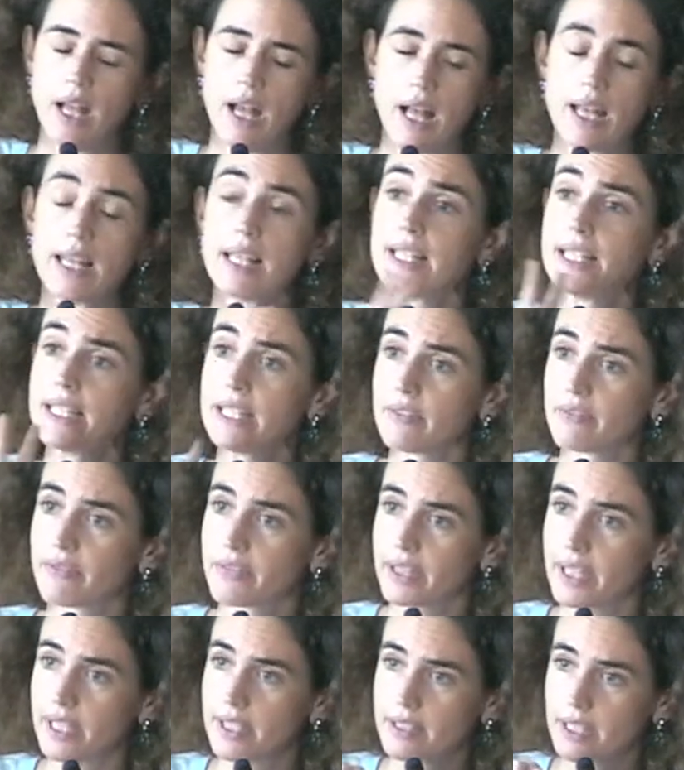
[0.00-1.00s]

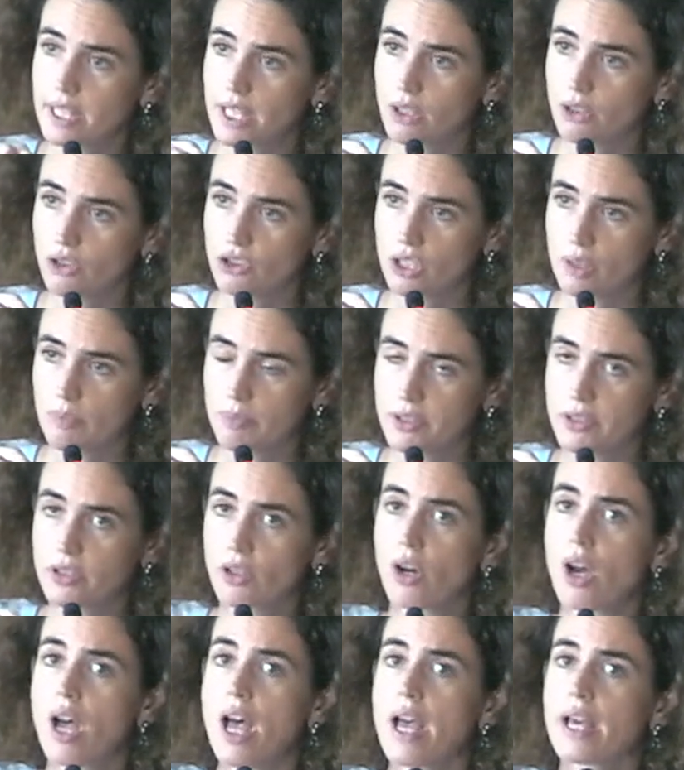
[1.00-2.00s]
leave these echo chambers. So
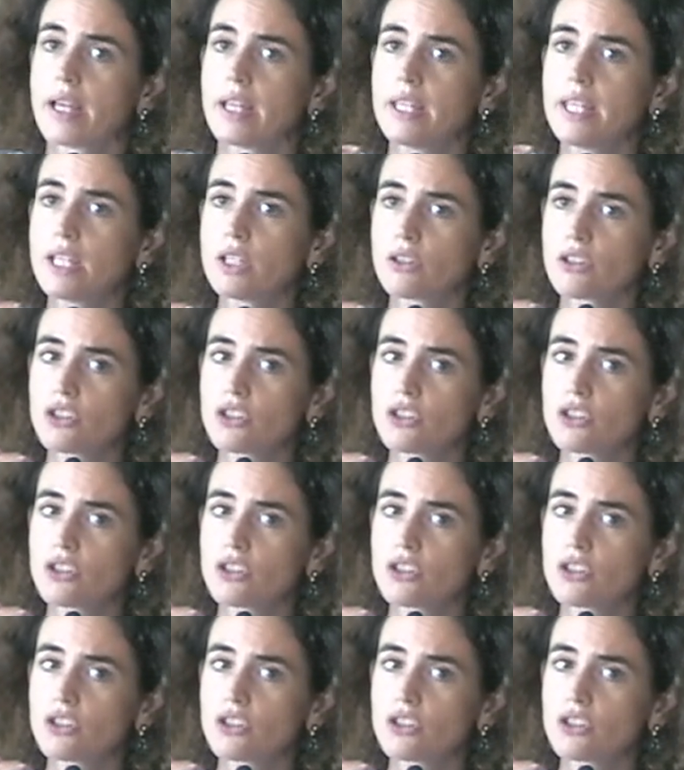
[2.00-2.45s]
echo